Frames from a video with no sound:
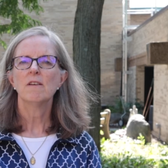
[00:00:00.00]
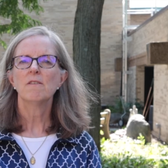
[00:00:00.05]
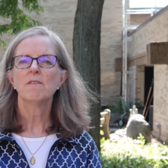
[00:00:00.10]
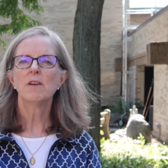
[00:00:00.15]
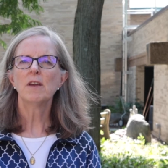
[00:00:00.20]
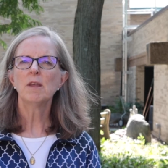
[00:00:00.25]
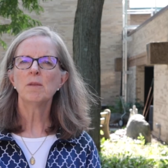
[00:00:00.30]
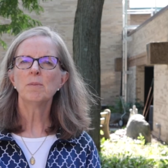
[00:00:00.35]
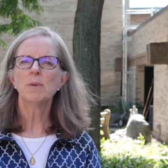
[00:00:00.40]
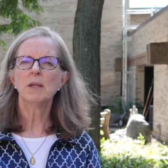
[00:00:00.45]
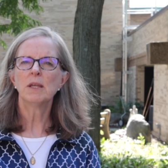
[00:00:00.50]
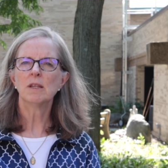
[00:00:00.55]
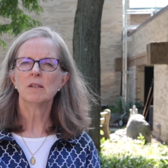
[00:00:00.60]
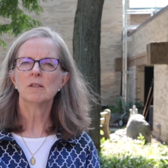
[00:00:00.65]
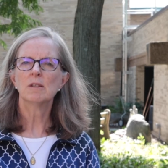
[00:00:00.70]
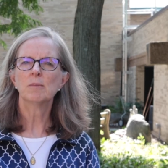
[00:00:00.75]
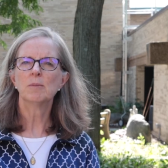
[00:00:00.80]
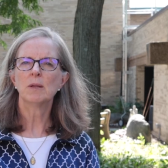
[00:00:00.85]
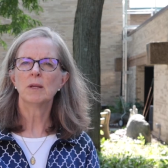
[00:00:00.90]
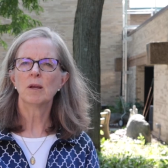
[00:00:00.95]
Faith
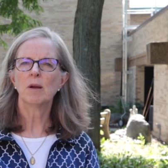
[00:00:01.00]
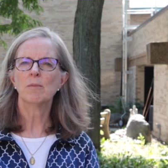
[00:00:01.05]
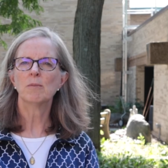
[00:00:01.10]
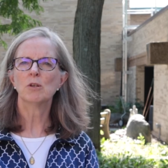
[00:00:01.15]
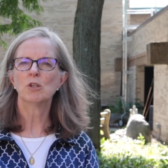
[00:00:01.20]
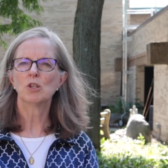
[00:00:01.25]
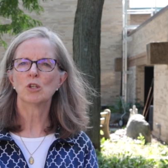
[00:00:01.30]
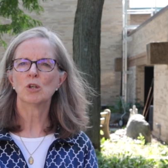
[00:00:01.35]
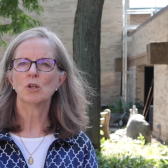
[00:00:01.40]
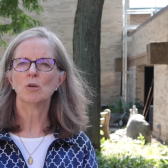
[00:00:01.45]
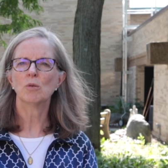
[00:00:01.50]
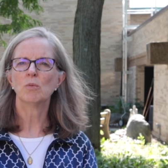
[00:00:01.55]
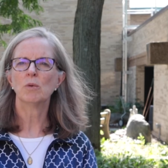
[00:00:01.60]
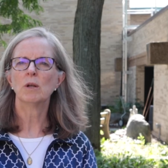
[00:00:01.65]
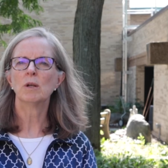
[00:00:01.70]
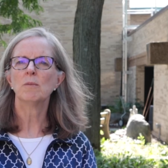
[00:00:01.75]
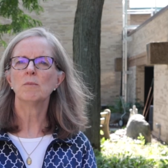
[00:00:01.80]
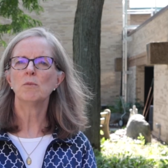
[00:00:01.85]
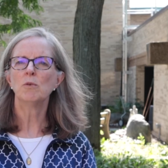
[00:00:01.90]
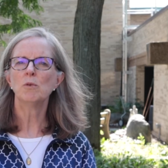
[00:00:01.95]
begins to become mature
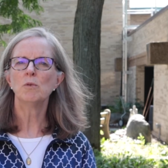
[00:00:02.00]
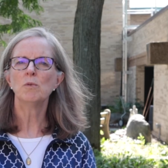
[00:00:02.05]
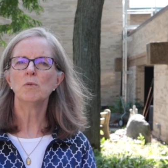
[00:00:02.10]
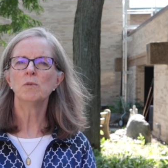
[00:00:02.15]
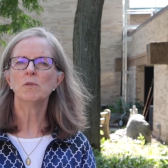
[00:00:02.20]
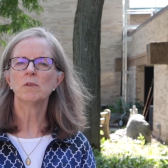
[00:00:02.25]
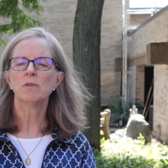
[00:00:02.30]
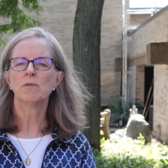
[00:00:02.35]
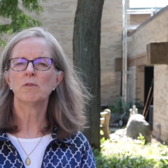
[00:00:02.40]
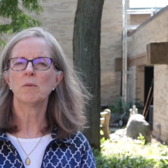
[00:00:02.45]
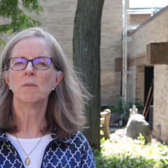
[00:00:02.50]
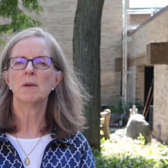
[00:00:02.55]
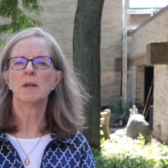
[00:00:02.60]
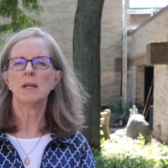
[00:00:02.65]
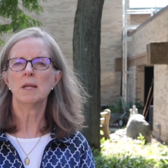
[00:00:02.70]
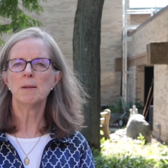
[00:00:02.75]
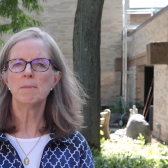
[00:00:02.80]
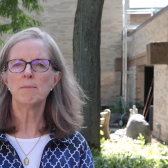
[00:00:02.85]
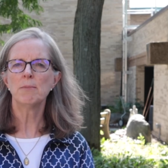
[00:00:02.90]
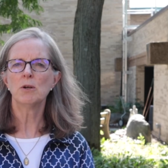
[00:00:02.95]
when it moves from
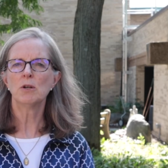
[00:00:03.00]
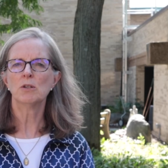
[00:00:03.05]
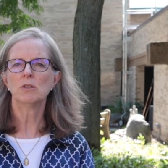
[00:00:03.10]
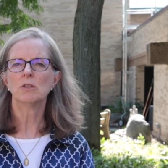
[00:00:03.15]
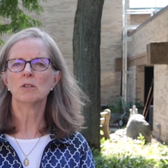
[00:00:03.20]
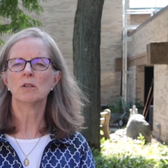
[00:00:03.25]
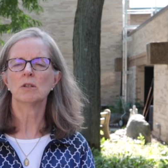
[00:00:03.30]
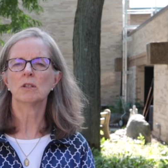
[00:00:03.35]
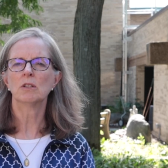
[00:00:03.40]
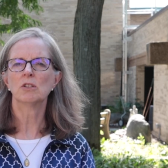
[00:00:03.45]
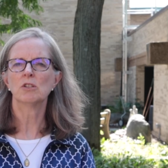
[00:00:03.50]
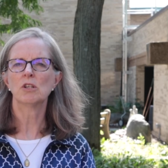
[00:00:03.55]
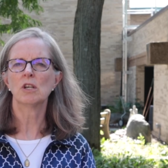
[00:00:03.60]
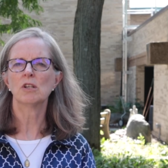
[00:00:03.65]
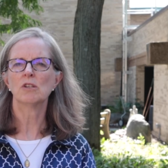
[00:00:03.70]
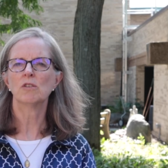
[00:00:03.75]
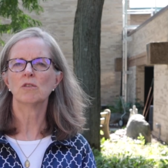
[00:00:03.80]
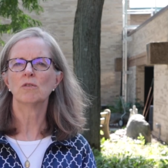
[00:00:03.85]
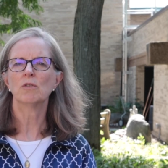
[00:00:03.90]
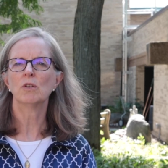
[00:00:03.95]
an impersonal
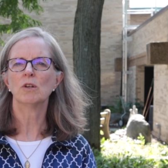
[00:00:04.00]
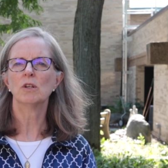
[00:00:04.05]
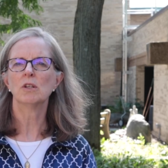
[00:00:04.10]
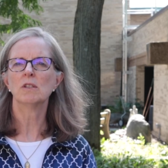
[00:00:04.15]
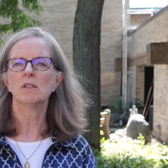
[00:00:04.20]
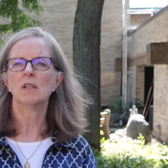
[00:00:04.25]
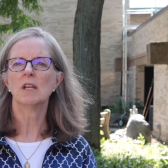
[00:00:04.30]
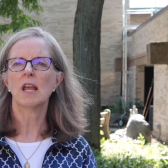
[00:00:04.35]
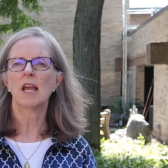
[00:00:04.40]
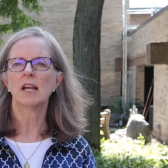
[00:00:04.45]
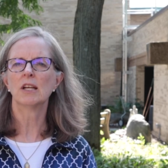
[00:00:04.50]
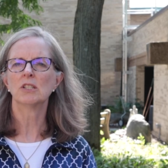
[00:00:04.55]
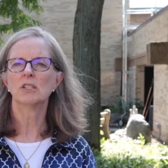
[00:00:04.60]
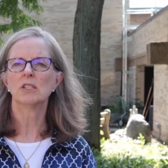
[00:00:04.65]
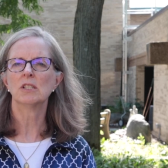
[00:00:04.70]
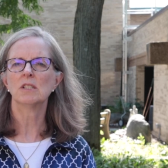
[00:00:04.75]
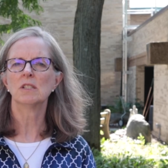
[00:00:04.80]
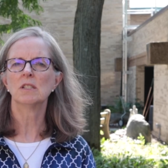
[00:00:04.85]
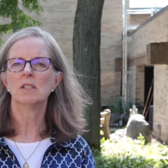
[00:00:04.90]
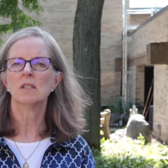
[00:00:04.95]
exchange of words and
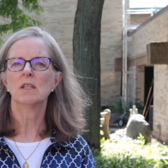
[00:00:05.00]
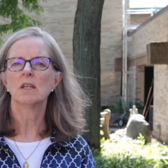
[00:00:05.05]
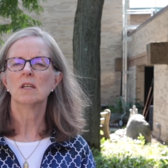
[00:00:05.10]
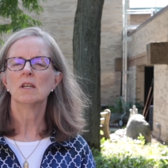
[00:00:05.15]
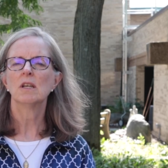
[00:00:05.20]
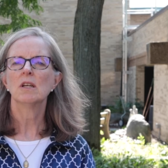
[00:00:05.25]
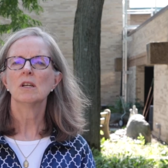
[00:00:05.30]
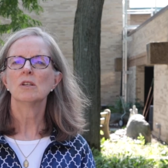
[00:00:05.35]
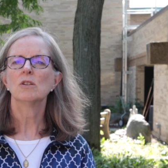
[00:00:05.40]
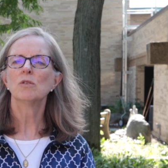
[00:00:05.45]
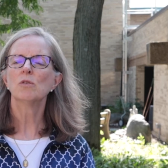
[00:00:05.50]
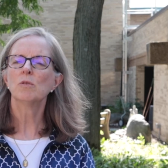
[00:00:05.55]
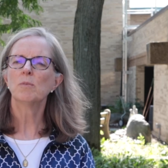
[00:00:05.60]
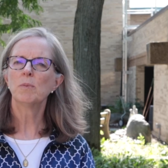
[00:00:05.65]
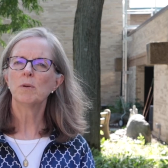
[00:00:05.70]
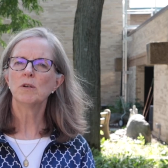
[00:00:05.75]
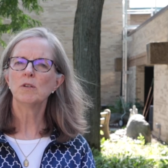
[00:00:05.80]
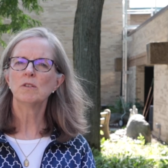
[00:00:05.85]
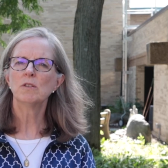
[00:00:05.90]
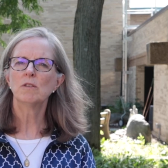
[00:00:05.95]
actions to a
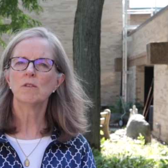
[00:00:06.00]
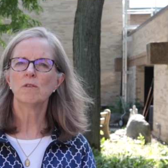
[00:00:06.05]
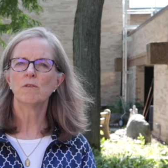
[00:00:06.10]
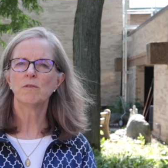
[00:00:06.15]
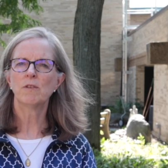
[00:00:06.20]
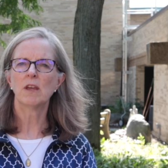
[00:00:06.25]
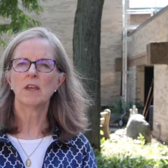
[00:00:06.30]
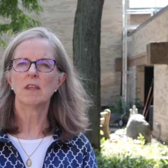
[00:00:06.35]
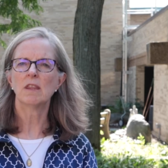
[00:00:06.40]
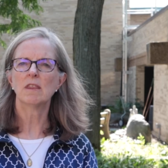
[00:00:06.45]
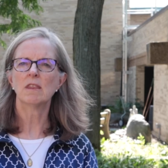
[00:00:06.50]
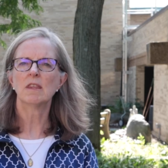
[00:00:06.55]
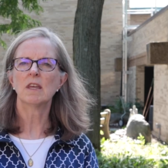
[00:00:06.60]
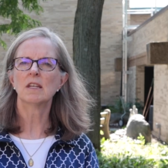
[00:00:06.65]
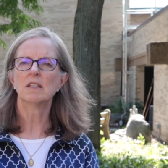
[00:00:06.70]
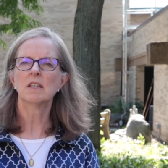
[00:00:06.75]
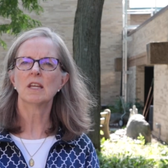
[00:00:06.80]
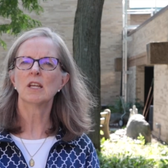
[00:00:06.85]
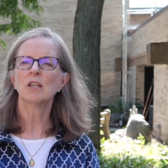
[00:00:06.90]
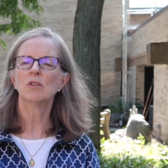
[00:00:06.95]
personal faith
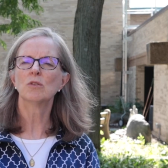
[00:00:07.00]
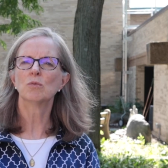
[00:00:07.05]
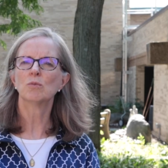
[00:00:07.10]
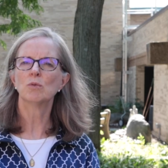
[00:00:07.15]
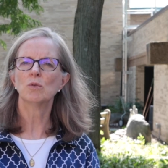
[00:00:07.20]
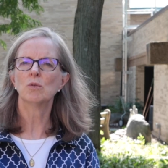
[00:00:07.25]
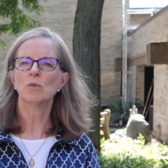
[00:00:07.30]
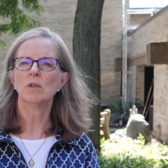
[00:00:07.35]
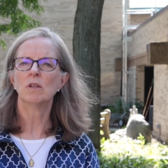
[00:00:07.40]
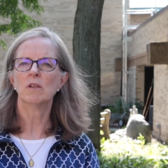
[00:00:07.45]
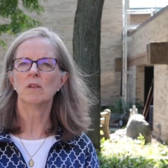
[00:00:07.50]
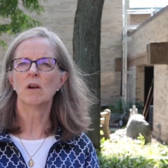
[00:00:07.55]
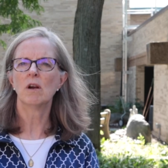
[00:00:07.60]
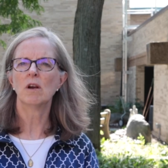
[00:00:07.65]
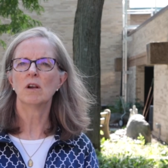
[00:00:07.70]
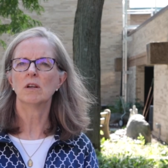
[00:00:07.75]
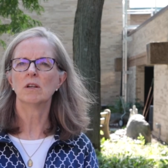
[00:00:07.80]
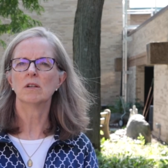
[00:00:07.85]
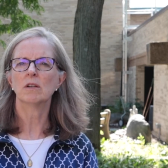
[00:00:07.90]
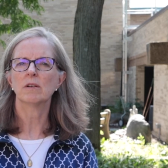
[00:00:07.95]
that takes root in the
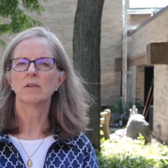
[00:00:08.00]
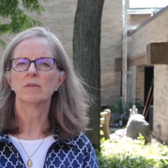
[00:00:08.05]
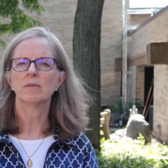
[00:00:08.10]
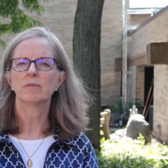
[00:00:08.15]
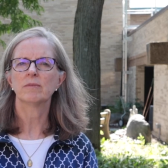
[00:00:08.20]
heart.